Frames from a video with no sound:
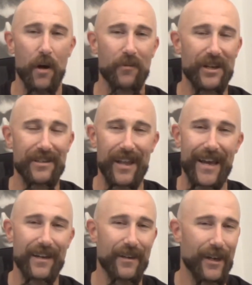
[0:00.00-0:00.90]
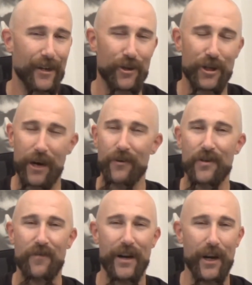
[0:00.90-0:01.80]
Please like, share this
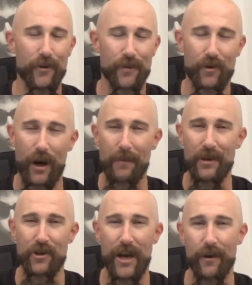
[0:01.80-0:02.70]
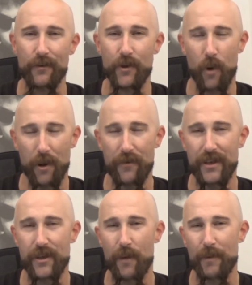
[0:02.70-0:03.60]
video, subscribe to the channel, do all the things
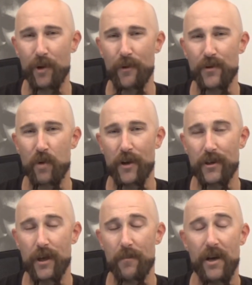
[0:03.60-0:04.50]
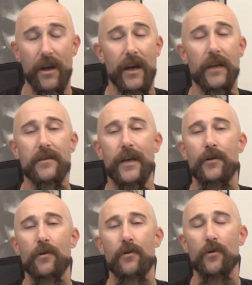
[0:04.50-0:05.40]
to help me blow this project up, and stay
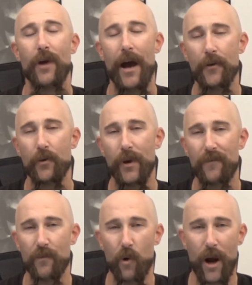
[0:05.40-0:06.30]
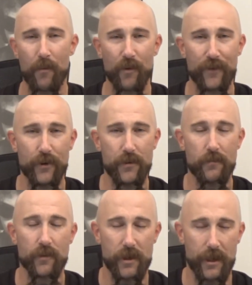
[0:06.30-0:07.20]
tuned throughout the week for more album reviews.
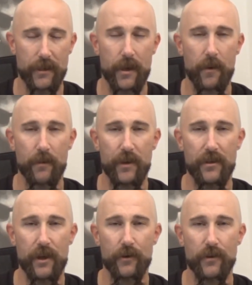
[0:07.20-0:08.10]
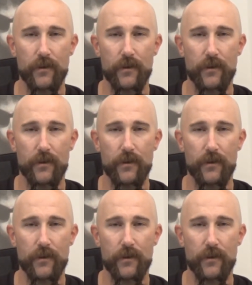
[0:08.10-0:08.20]
We'll see you next time on the Beat Sessions.